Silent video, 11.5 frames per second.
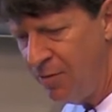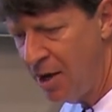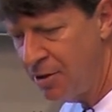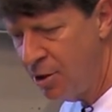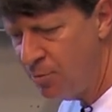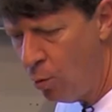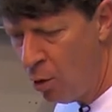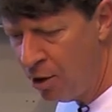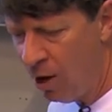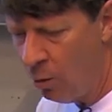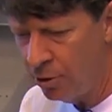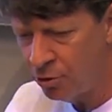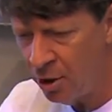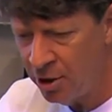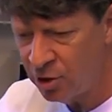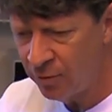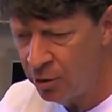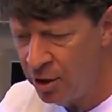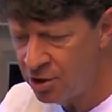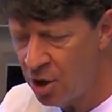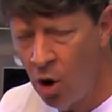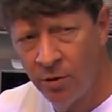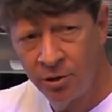Now at this point, I want to transfer this
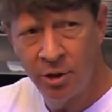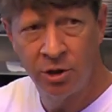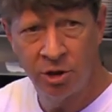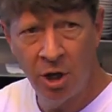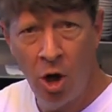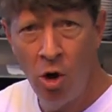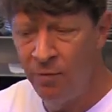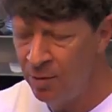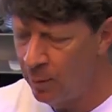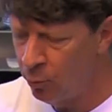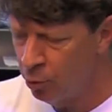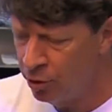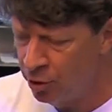over to the stove and I'm going to